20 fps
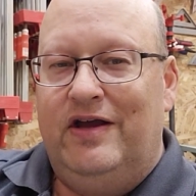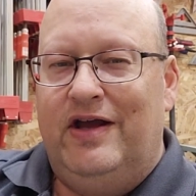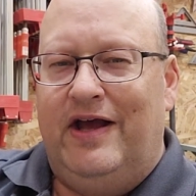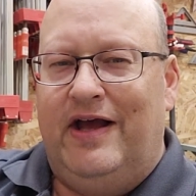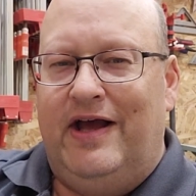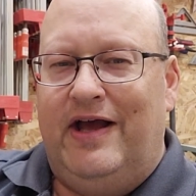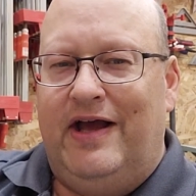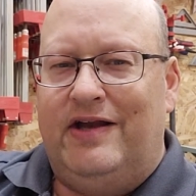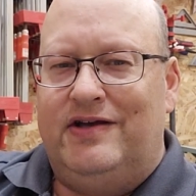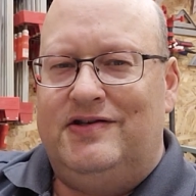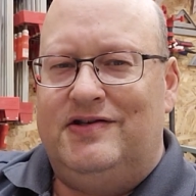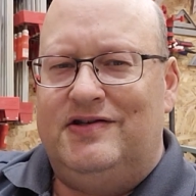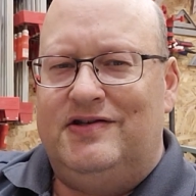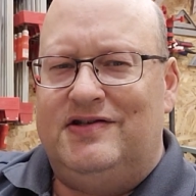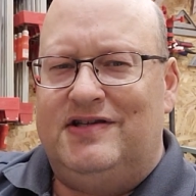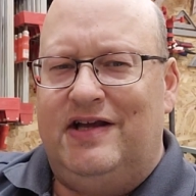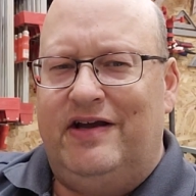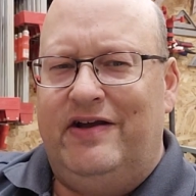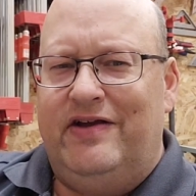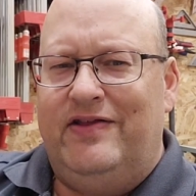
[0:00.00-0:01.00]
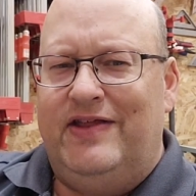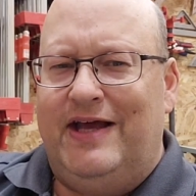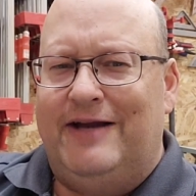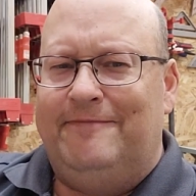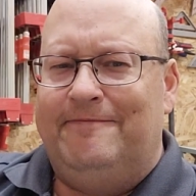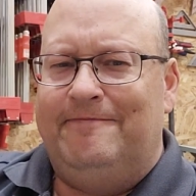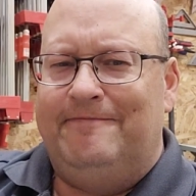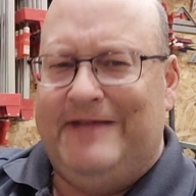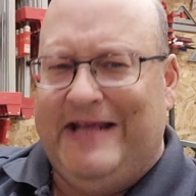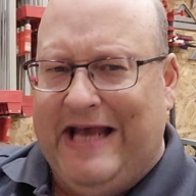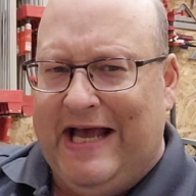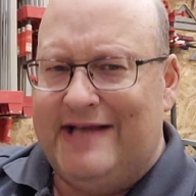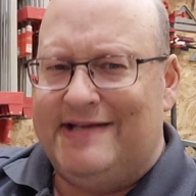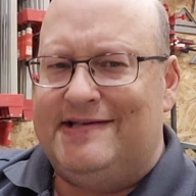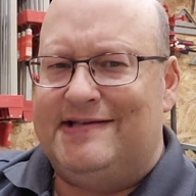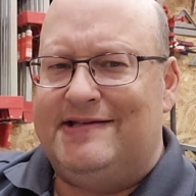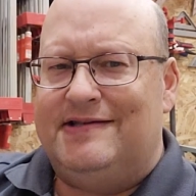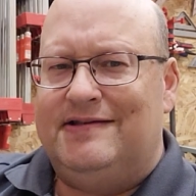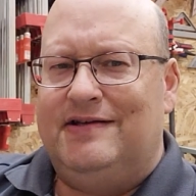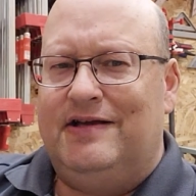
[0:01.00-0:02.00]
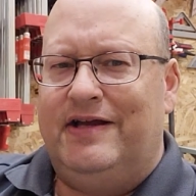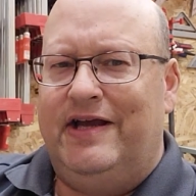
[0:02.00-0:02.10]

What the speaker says: to tell you that yes,